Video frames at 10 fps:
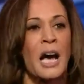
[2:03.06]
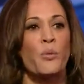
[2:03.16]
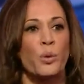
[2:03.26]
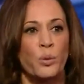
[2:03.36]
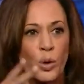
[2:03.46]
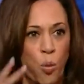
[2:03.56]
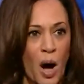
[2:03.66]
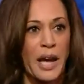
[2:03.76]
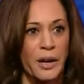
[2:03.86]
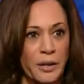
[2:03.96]
I will
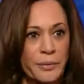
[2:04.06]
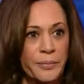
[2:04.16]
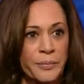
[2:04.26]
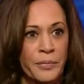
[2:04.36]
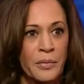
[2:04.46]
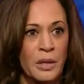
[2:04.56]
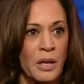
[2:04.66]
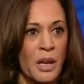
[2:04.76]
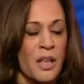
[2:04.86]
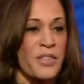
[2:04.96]
require
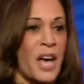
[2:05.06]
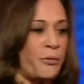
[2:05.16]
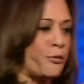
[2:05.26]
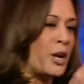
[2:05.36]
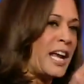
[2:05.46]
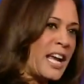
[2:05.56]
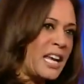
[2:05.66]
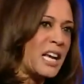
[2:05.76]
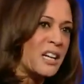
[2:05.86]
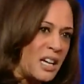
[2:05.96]
that for
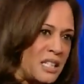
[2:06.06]
any